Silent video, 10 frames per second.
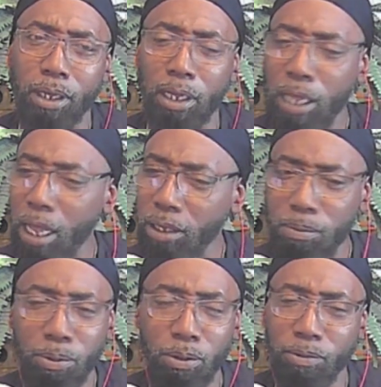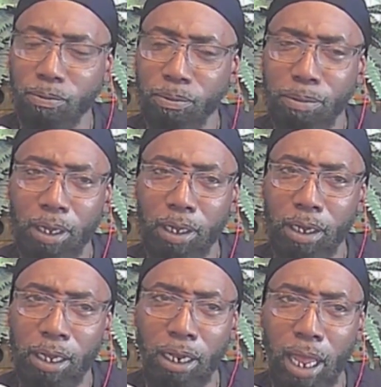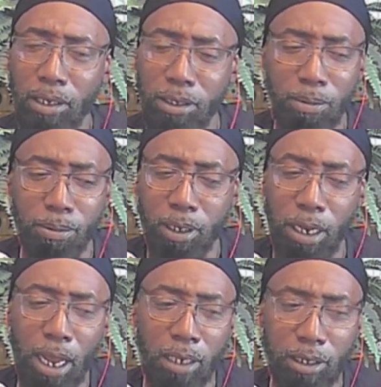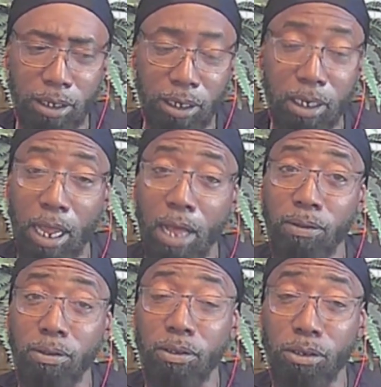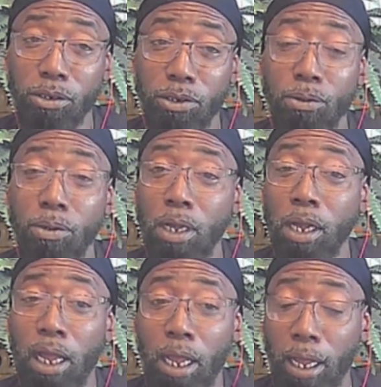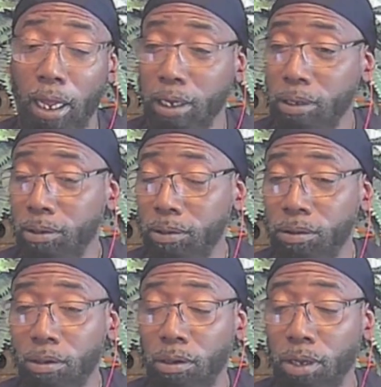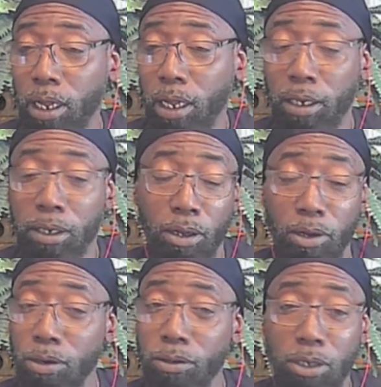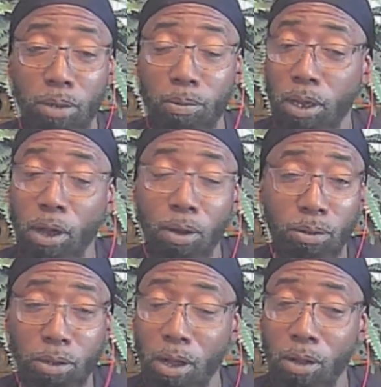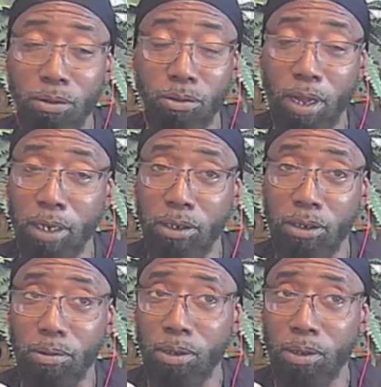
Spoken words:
And that's important for me. And that's something that I seek out to do and urge that we all try and do.